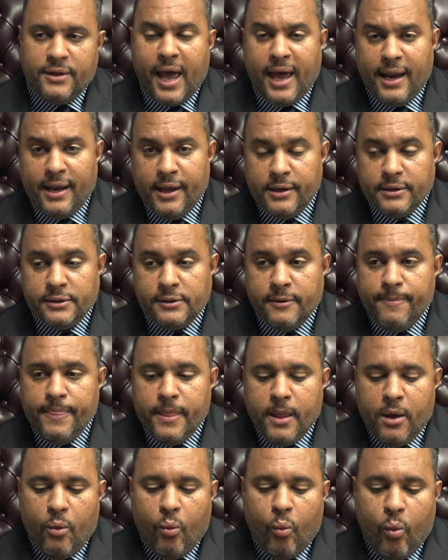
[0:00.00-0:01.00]
That is,
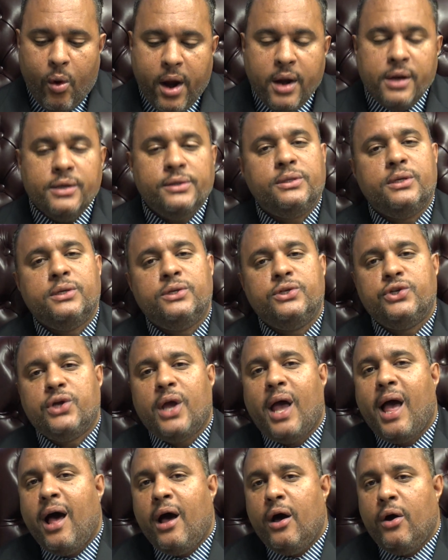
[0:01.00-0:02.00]
where does the
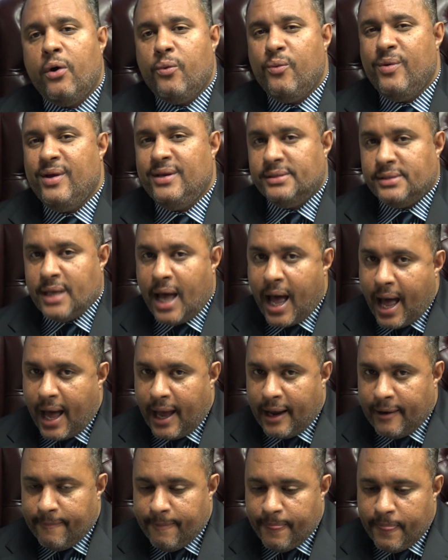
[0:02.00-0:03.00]
child
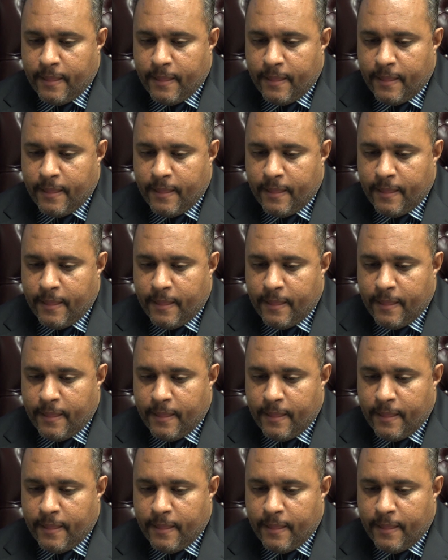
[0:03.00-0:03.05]
reside?